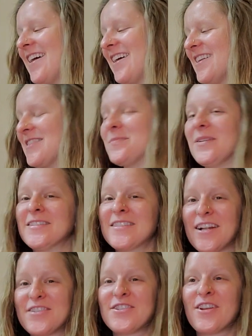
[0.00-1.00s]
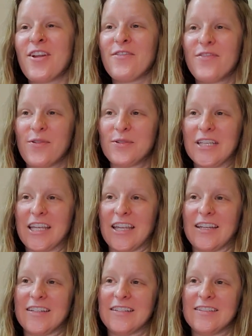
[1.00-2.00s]
It's been such an
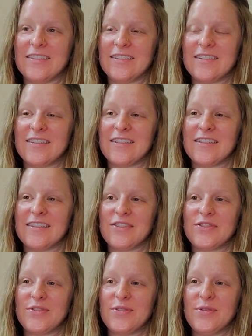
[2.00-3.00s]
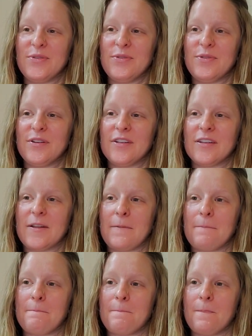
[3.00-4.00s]
unfolding to
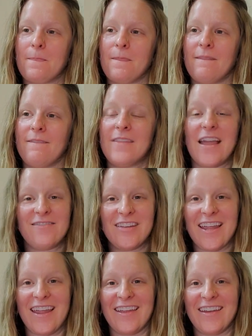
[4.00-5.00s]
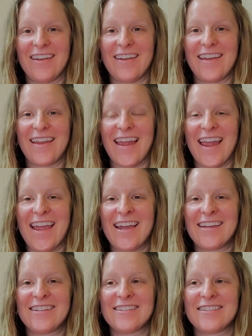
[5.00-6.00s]
navigate,
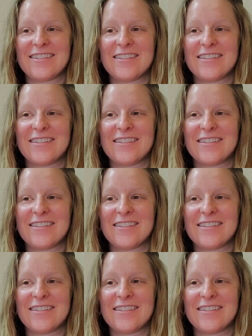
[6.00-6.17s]
and